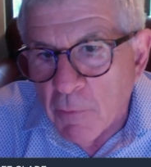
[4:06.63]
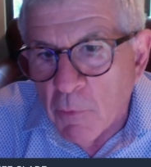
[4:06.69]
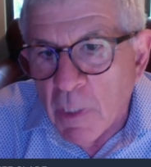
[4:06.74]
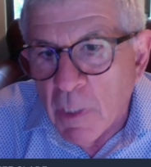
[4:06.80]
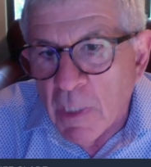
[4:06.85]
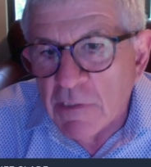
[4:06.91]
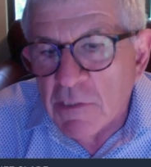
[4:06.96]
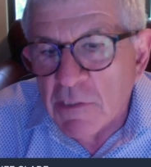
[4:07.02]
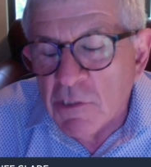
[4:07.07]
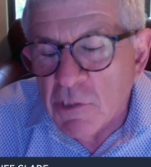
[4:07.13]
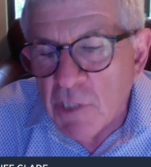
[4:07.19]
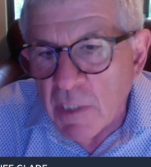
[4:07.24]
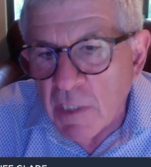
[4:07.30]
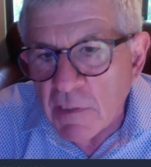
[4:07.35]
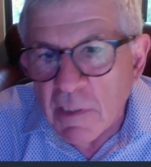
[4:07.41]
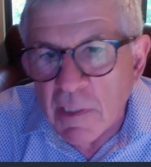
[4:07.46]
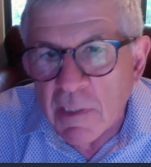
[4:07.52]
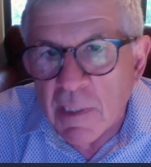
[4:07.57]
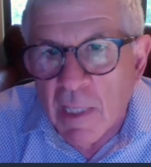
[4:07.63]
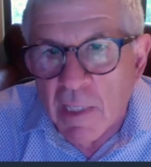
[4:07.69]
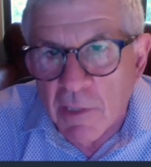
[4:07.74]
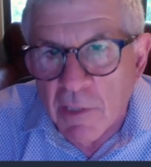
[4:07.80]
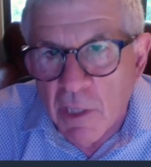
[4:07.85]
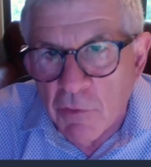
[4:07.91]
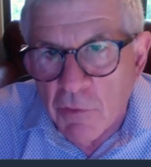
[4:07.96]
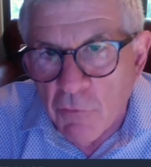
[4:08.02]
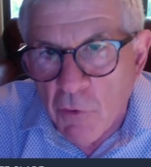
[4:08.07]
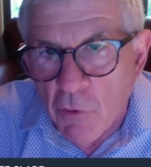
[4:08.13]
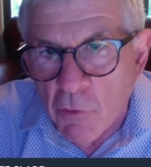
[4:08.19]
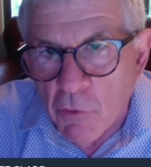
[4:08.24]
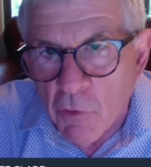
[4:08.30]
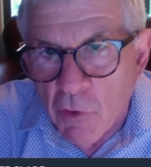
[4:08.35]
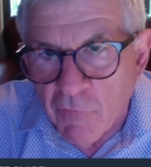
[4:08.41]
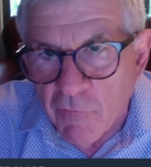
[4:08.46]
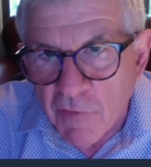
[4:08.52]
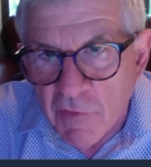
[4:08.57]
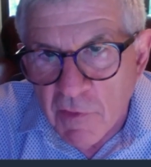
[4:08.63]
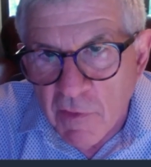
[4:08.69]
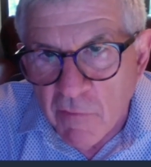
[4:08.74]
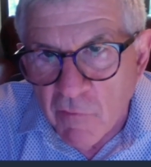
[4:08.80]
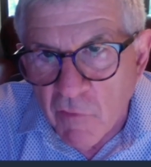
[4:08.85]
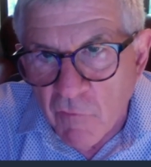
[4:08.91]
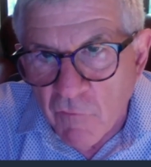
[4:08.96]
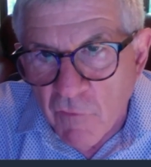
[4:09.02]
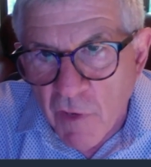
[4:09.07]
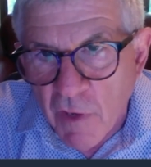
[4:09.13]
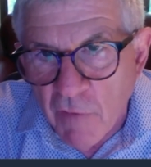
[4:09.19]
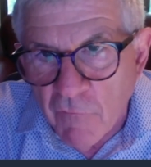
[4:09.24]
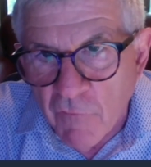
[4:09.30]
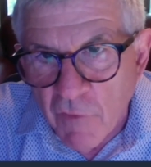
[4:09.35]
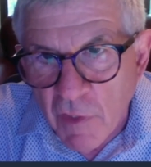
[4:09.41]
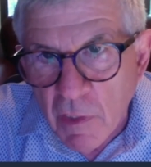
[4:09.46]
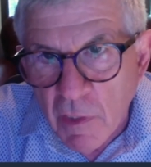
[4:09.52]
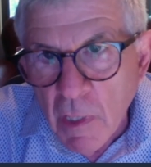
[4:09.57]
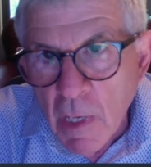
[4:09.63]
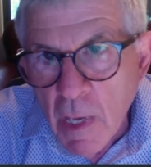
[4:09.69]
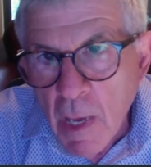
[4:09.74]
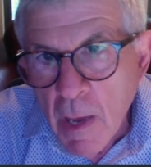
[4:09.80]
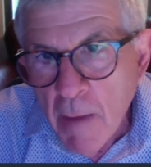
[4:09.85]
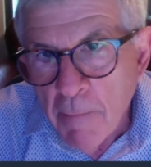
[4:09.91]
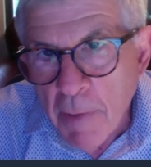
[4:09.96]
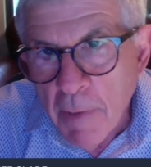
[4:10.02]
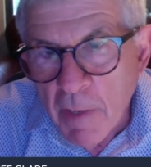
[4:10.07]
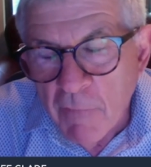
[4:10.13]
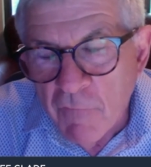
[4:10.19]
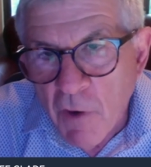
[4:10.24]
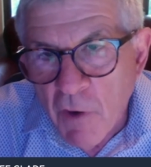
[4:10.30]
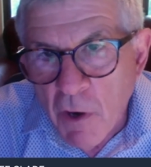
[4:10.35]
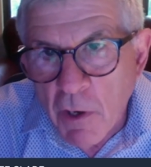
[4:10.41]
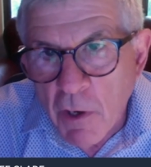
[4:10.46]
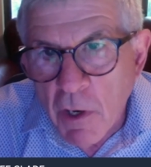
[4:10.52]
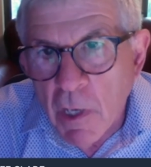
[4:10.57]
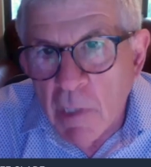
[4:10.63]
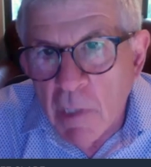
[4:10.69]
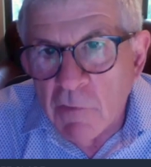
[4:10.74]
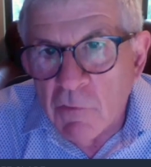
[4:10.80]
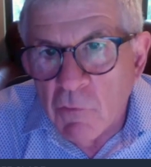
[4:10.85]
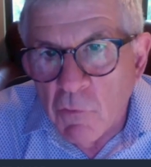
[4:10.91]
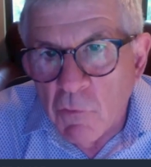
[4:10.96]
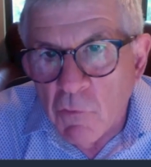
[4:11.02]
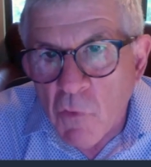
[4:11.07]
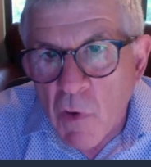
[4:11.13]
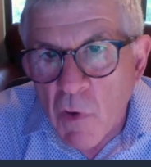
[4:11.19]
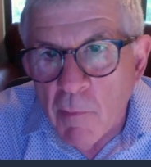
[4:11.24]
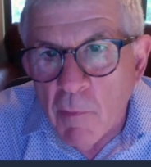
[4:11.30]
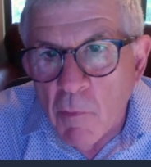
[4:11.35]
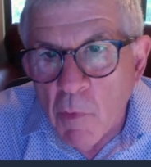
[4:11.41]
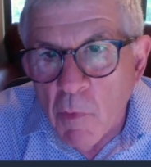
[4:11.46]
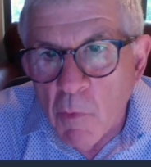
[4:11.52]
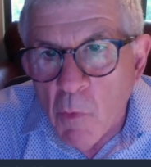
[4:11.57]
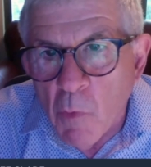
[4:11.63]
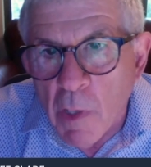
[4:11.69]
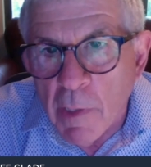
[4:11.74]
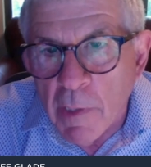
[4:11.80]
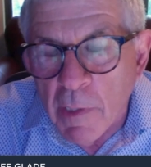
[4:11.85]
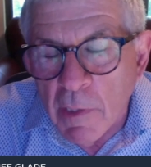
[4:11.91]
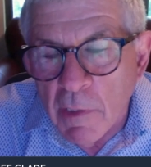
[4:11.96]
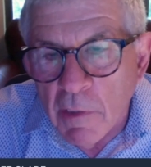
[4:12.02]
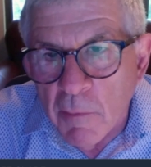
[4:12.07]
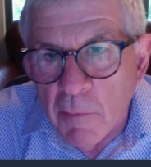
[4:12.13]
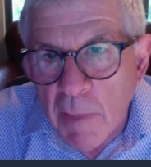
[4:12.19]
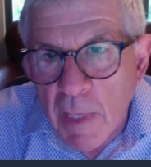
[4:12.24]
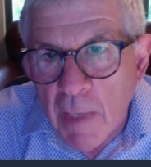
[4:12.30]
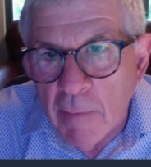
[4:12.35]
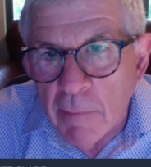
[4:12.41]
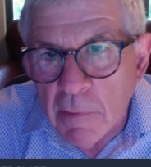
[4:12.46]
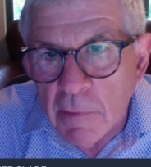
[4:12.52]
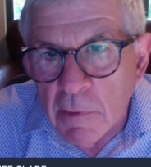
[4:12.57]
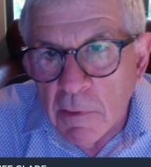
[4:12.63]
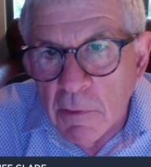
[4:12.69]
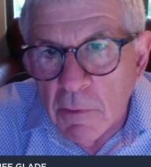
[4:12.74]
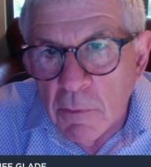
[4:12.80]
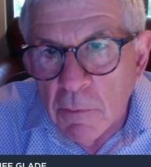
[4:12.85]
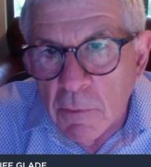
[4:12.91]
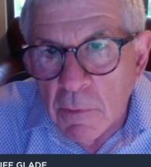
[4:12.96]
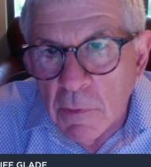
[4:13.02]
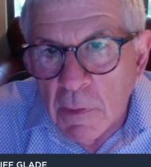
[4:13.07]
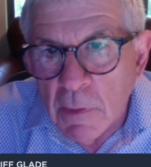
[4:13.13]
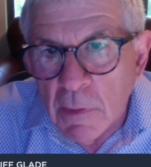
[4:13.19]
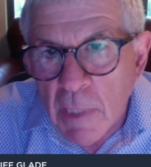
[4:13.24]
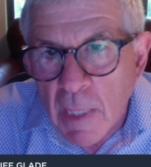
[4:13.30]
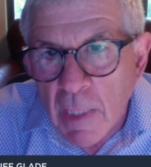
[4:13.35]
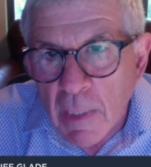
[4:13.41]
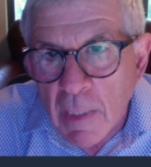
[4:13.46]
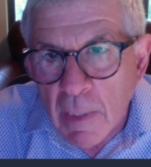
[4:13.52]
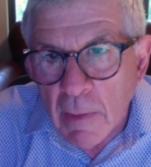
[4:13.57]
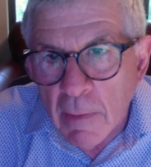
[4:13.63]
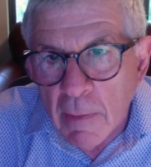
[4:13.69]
We're not suggesting that they throw it off at 75 feet, but if our guys are in trouble, we wanted it to be able to to take it